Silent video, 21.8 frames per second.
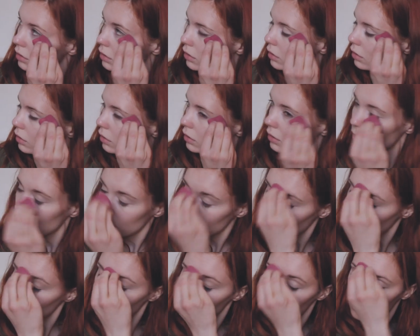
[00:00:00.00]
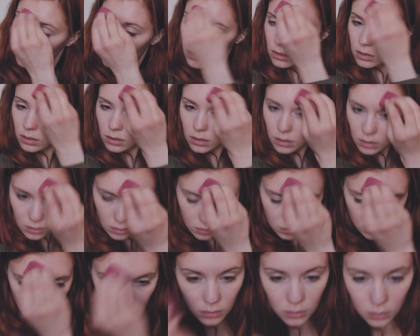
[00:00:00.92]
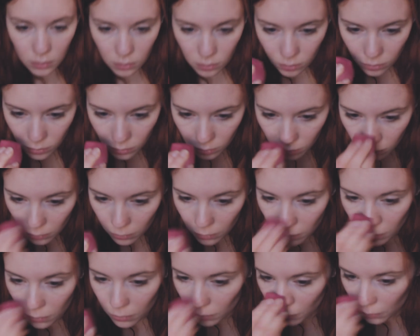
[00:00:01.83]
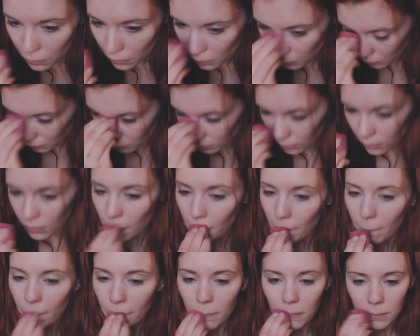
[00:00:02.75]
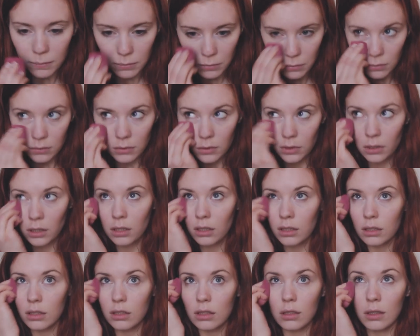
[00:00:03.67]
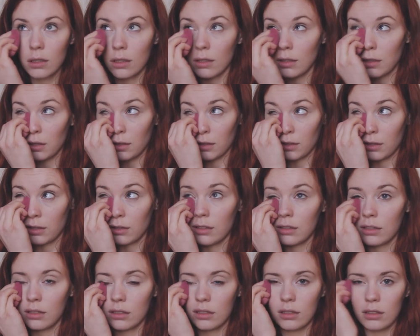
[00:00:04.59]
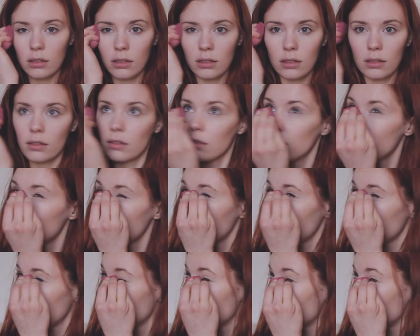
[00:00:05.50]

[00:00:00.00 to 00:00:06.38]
(silence)